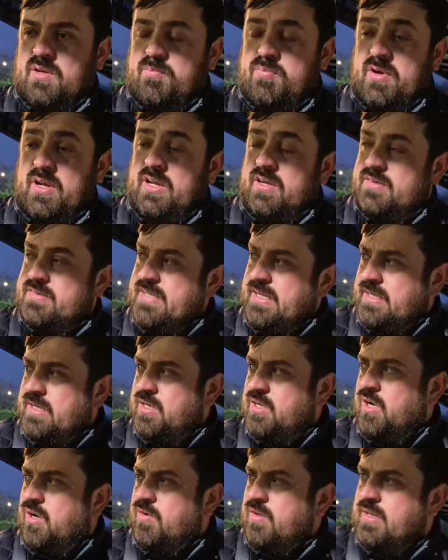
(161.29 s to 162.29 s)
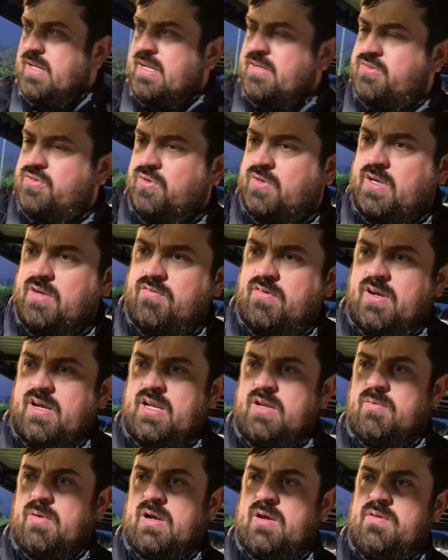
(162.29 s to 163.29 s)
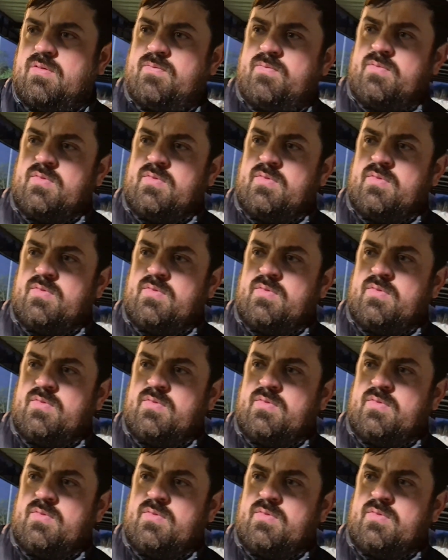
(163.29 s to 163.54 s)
brilliant second goal. The lads took it really well.